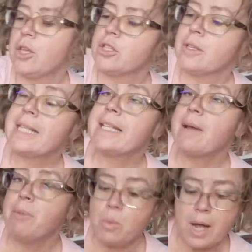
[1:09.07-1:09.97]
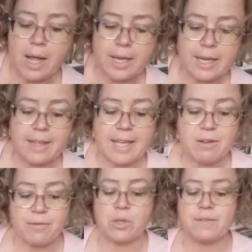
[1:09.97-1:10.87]
So that's number one. And then,
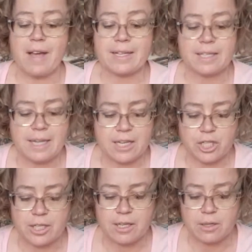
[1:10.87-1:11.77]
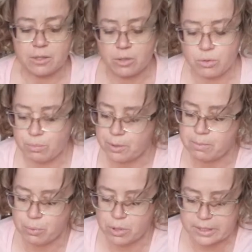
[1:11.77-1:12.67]
of course, vaccination here is super
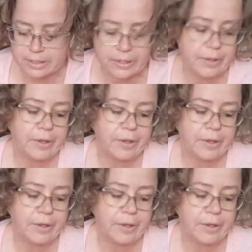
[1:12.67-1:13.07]
important.